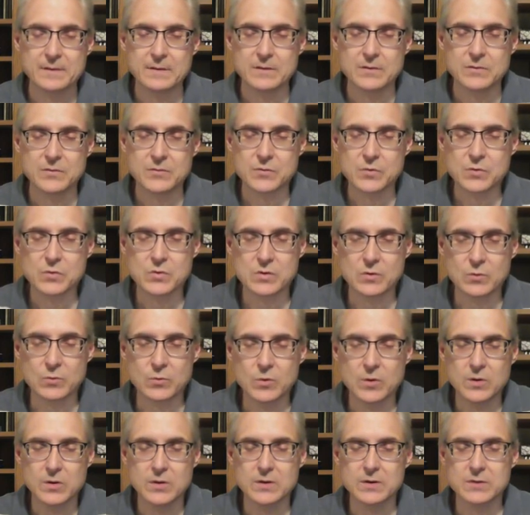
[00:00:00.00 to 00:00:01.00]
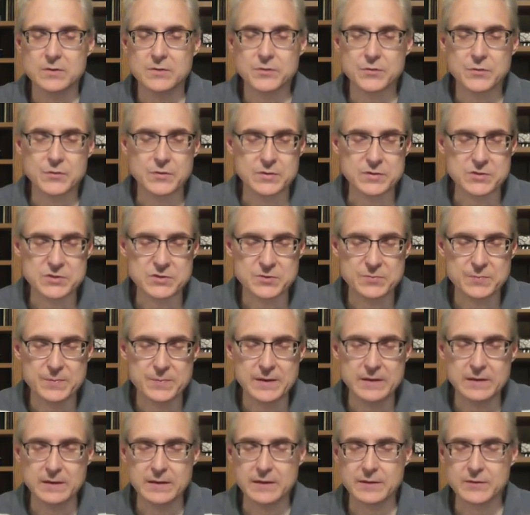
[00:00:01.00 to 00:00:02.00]
Through your word, through your
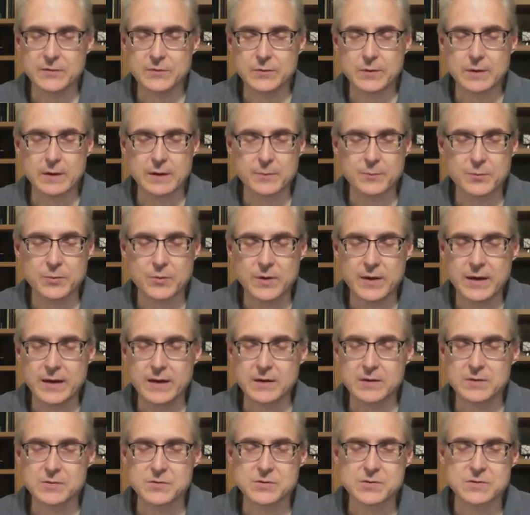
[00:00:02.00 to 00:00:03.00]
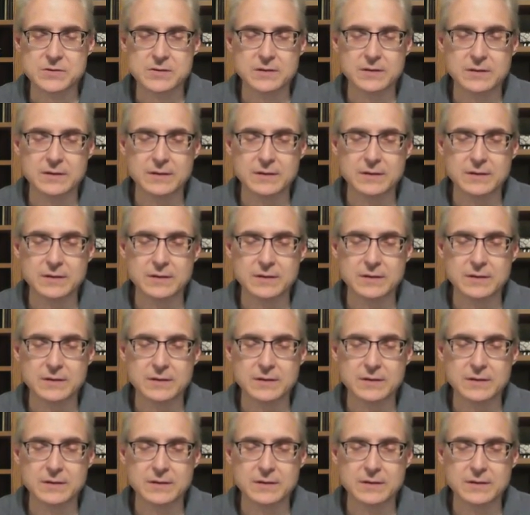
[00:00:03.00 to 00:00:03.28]
spirit, through our prayers,